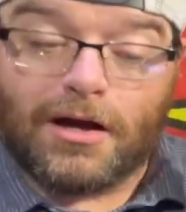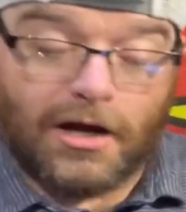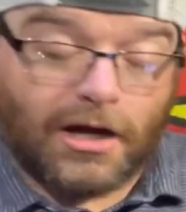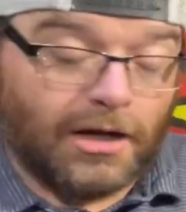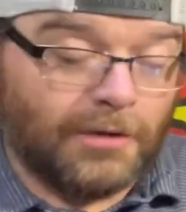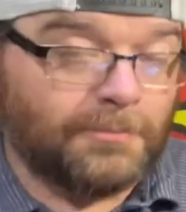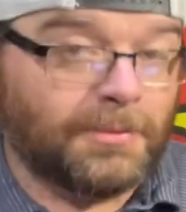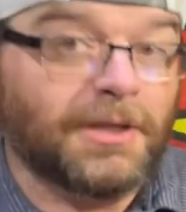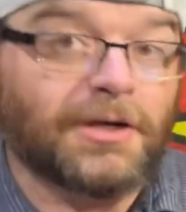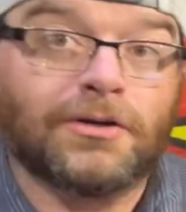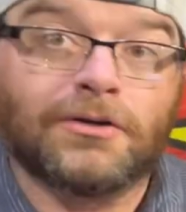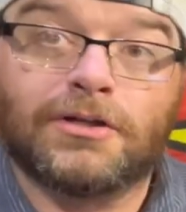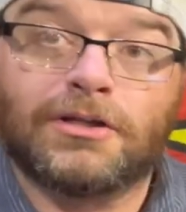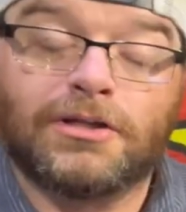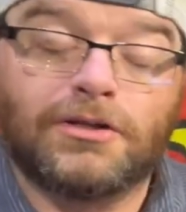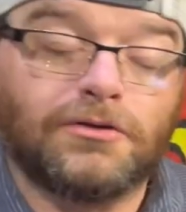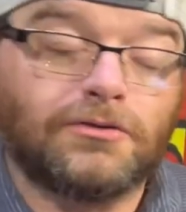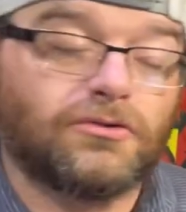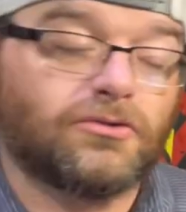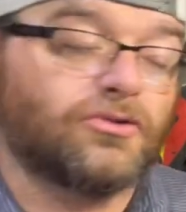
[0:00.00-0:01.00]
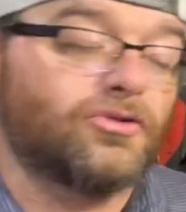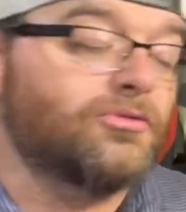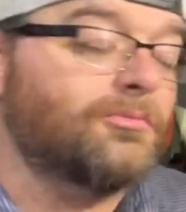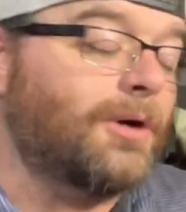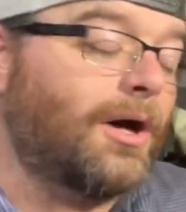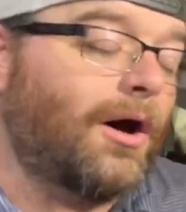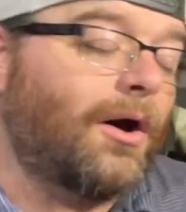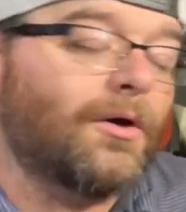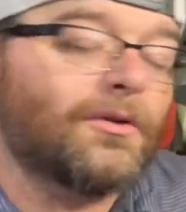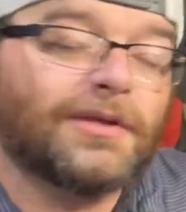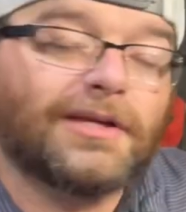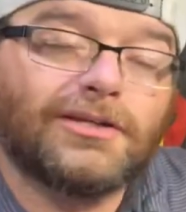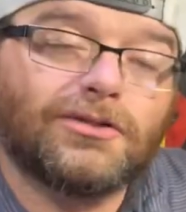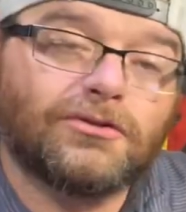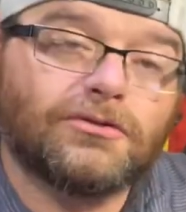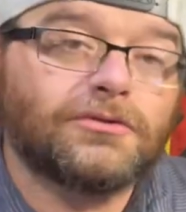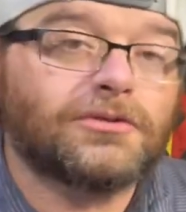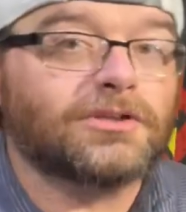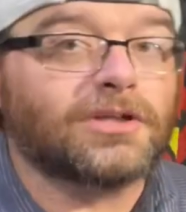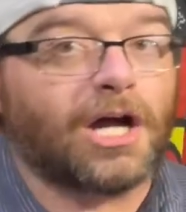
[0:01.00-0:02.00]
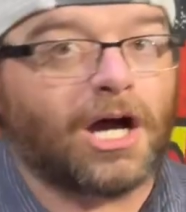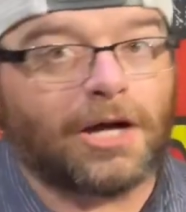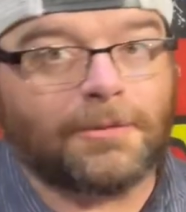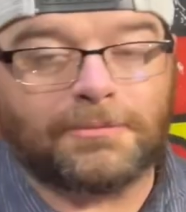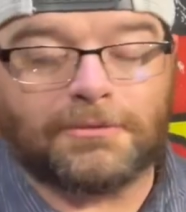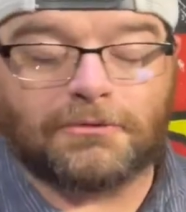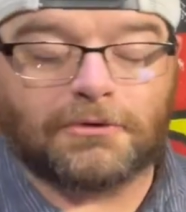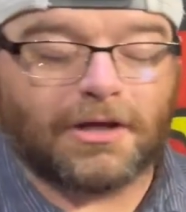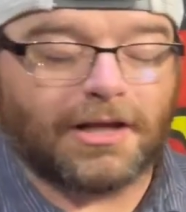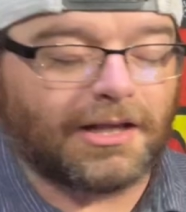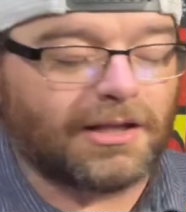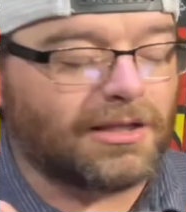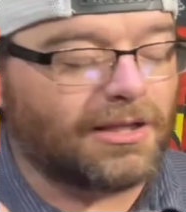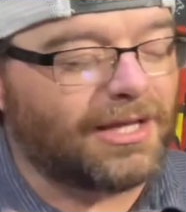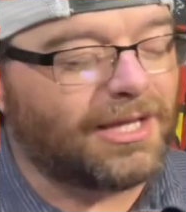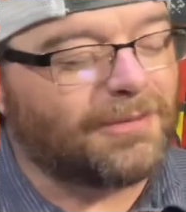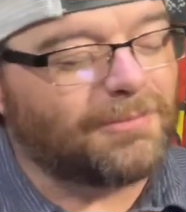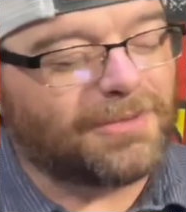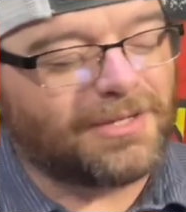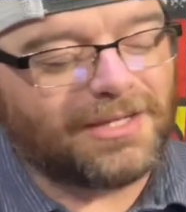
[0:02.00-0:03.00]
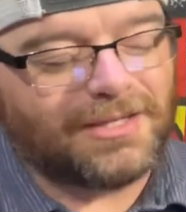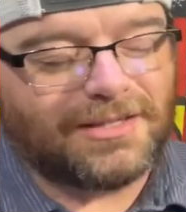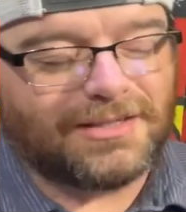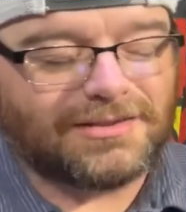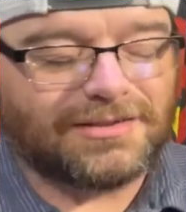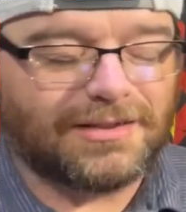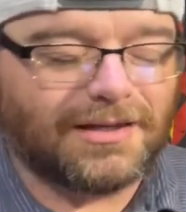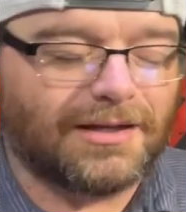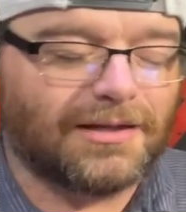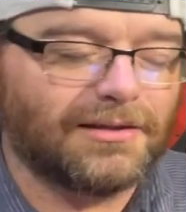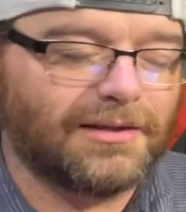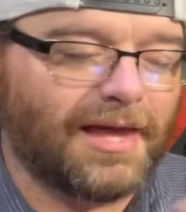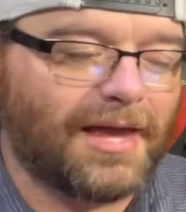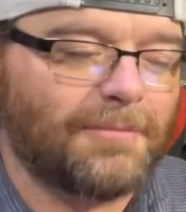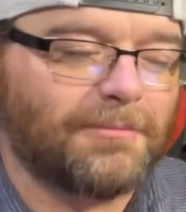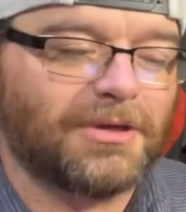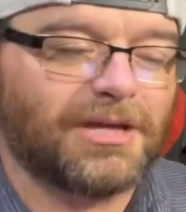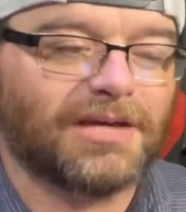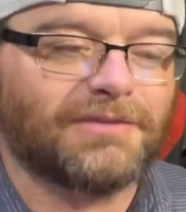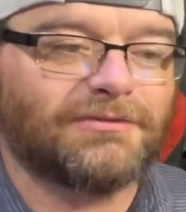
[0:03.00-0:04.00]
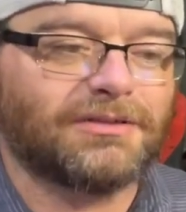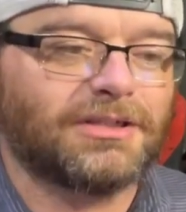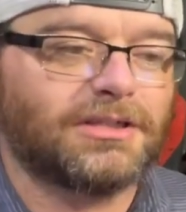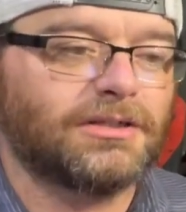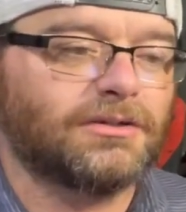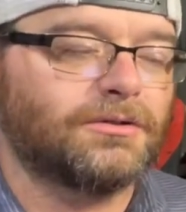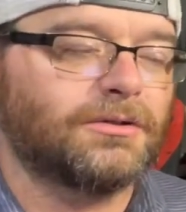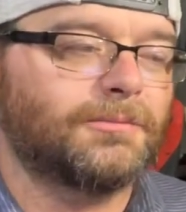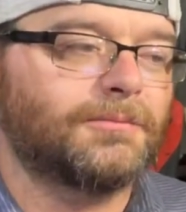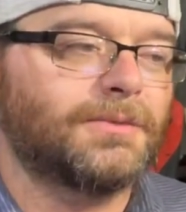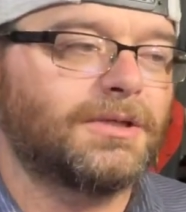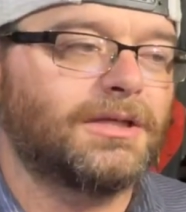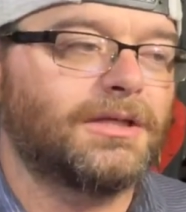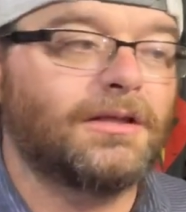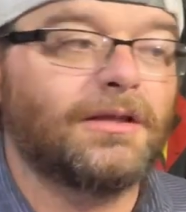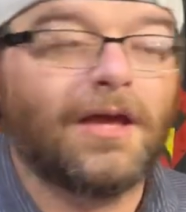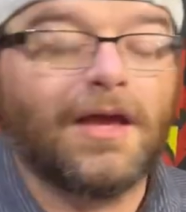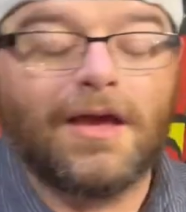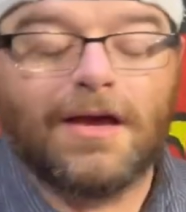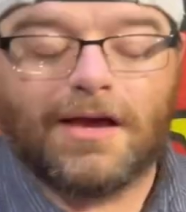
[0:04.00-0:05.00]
up here to YouTube. All they do is copyright claim it. It's not that big of a deal to me.